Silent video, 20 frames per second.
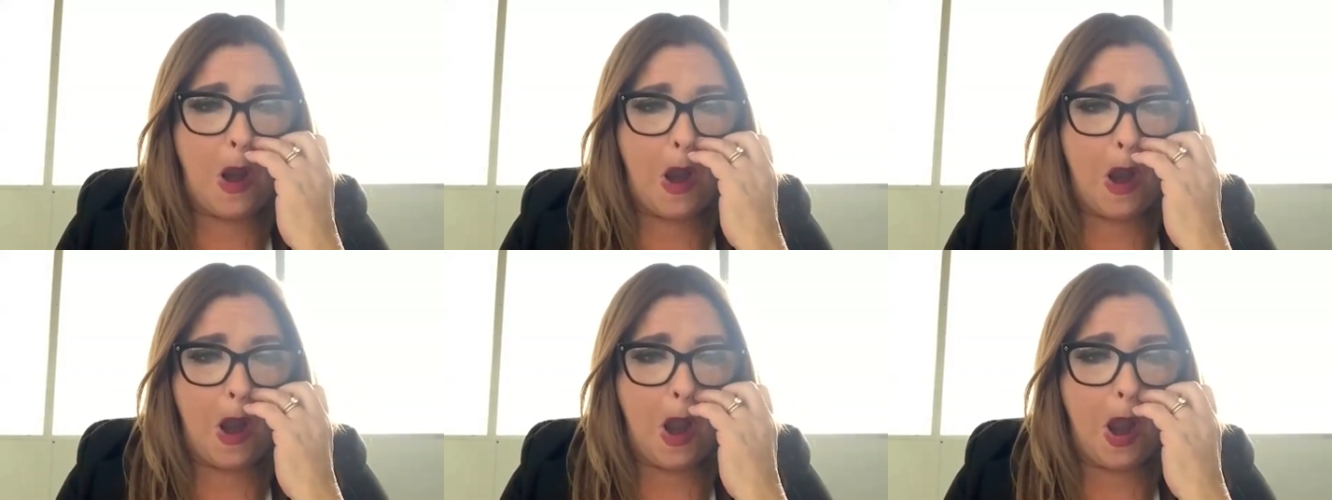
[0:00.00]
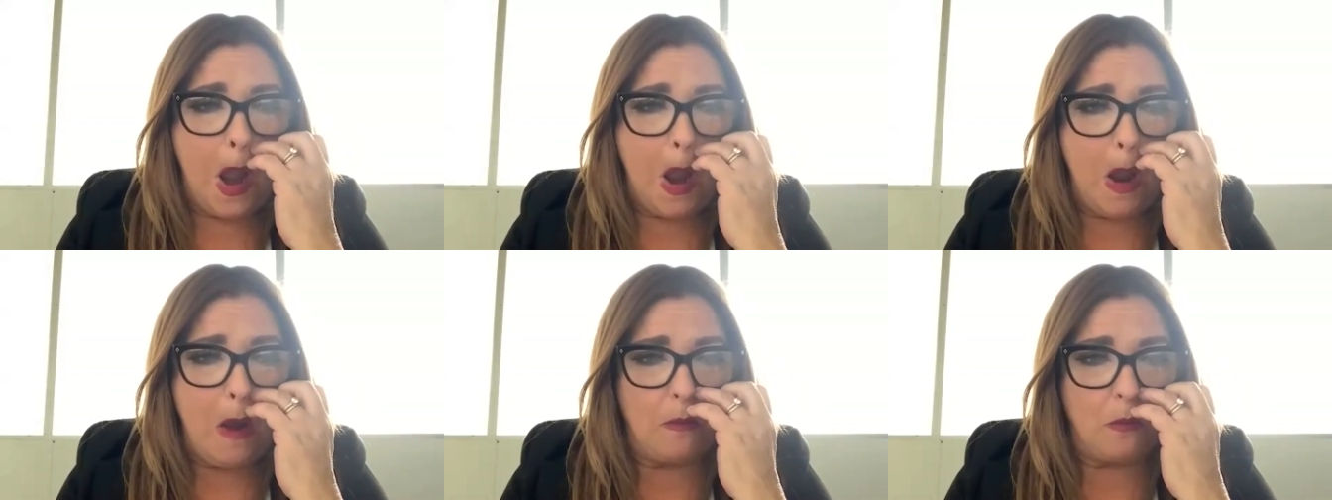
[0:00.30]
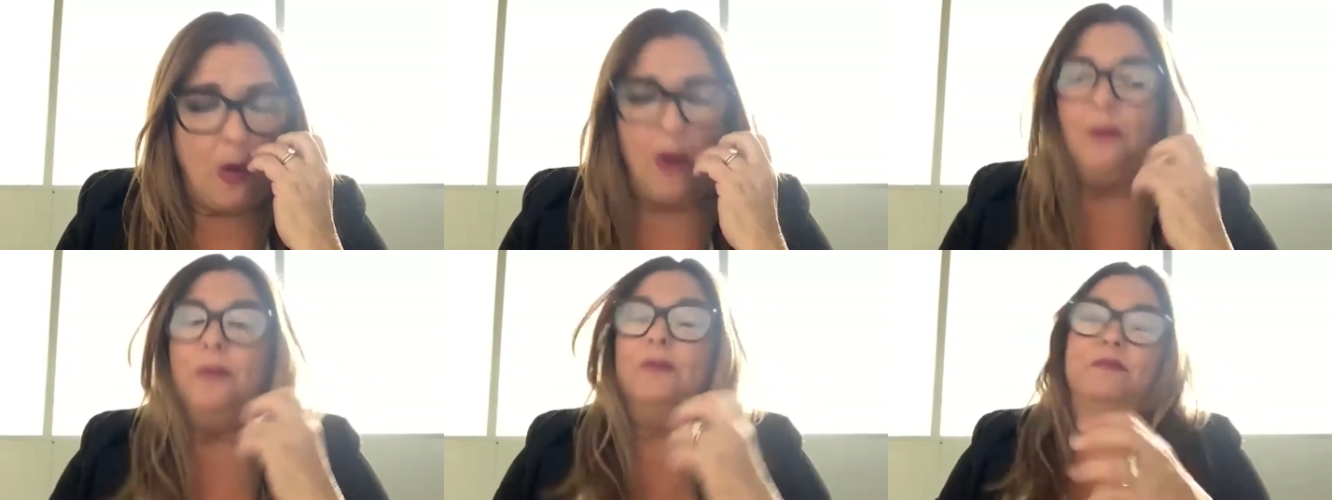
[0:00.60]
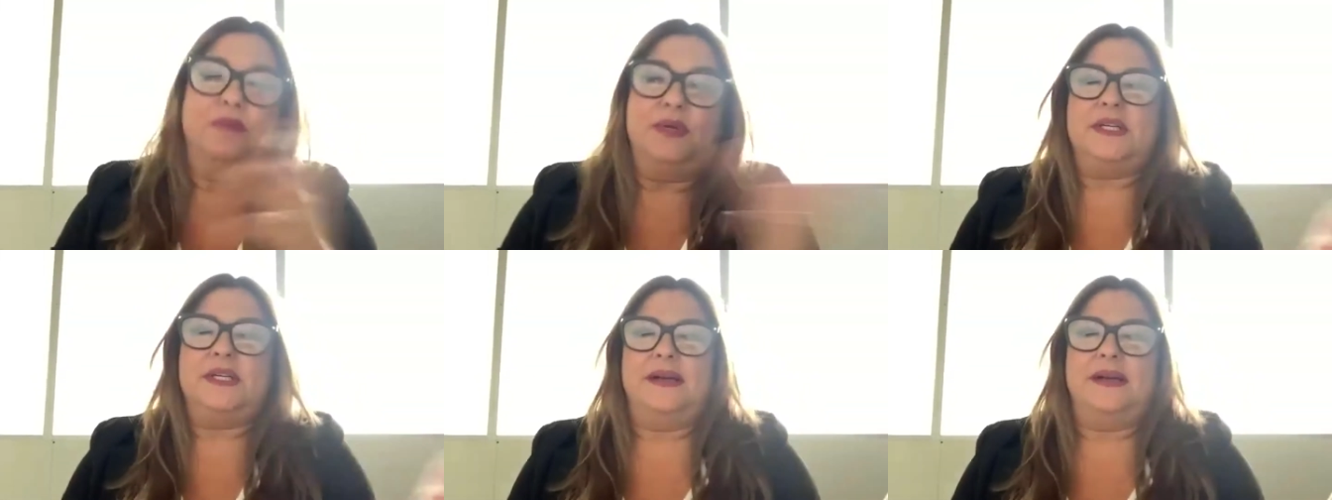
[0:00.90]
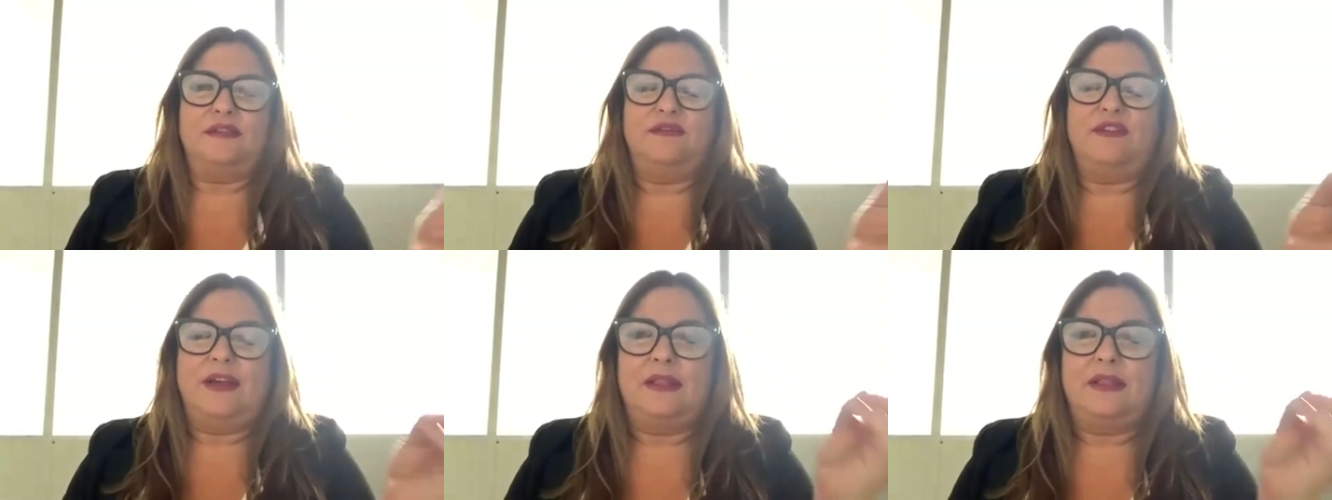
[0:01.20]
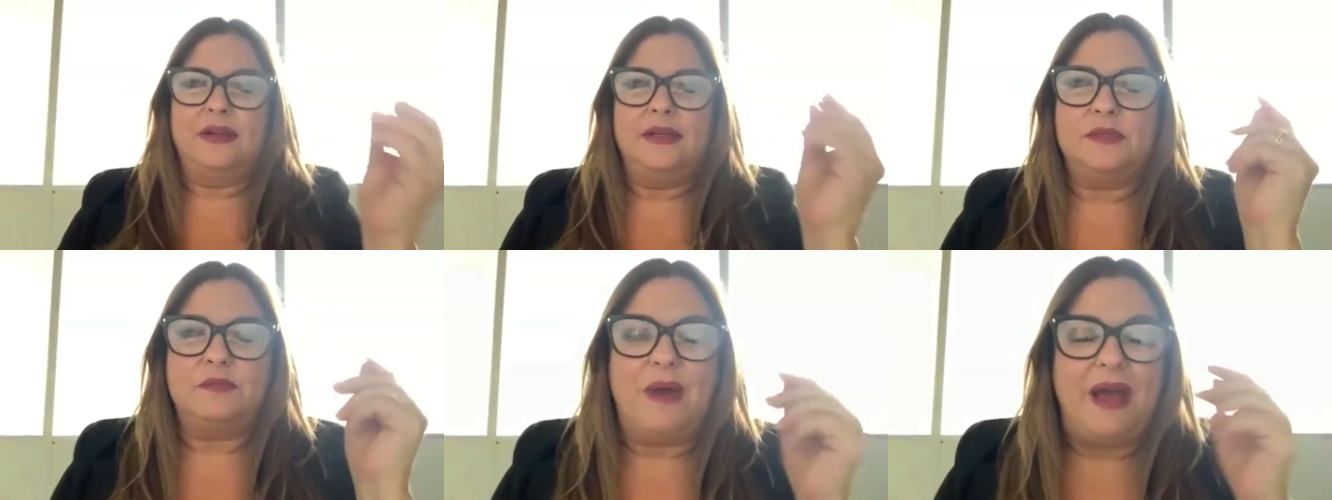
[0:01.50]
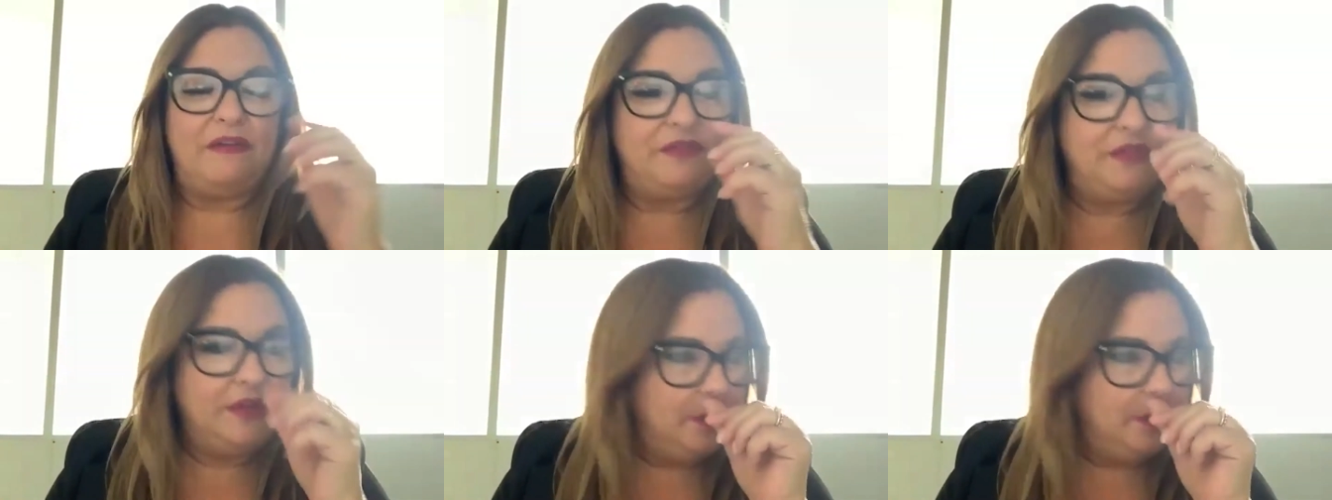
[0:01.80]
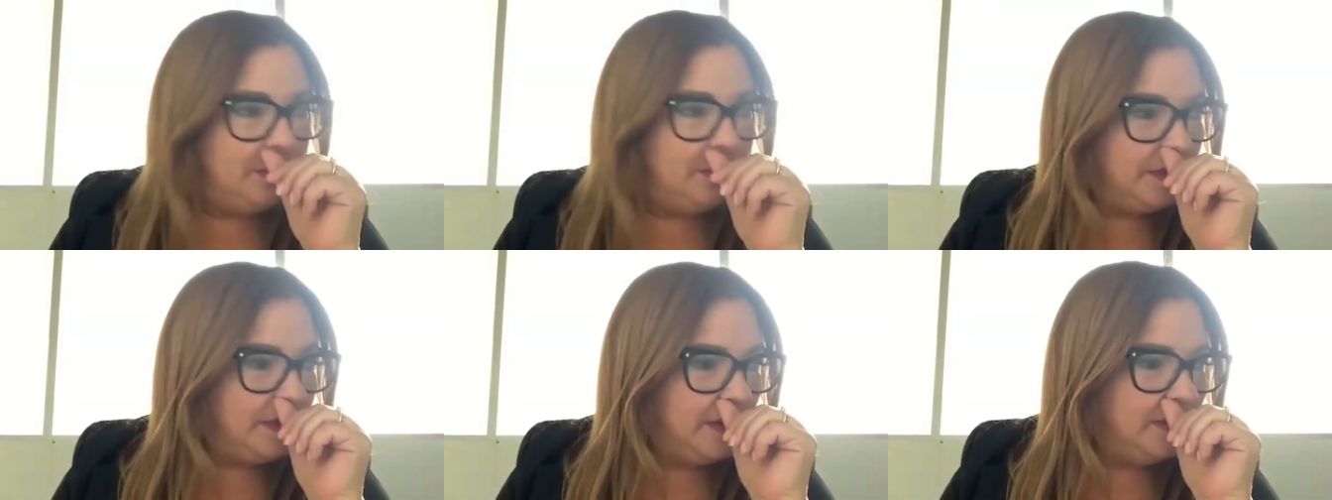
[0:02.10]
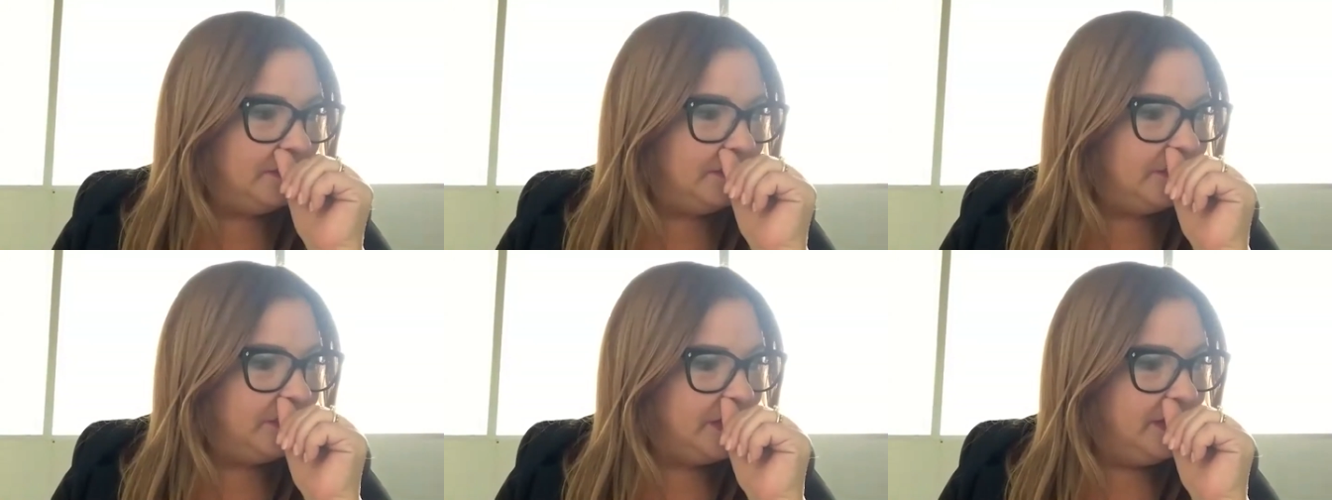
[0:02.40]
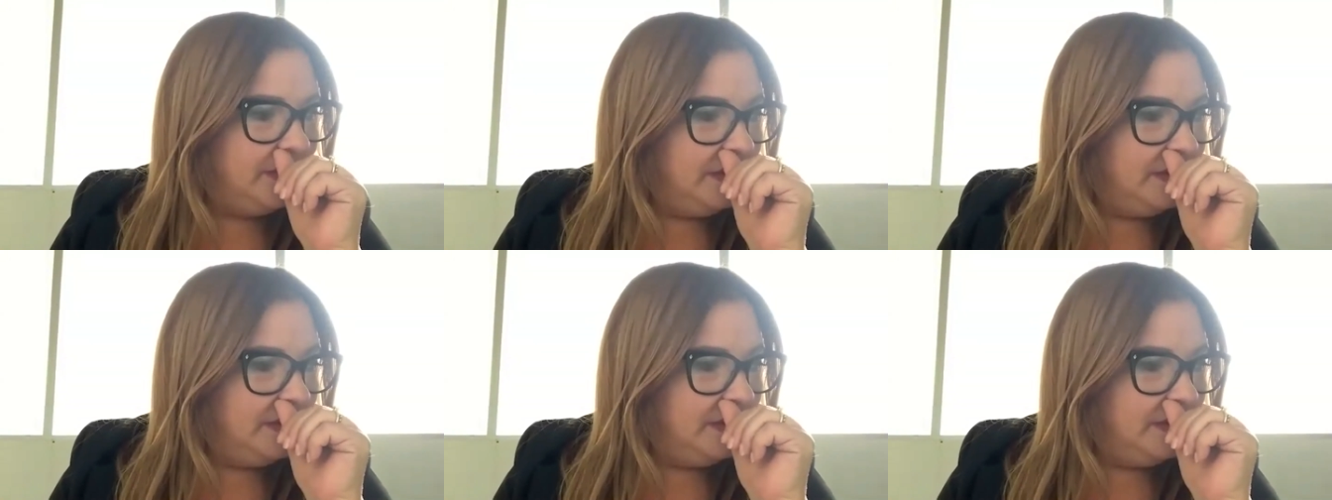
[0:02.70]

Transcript: Uh, well, besides the fact that it's bad for you, but um,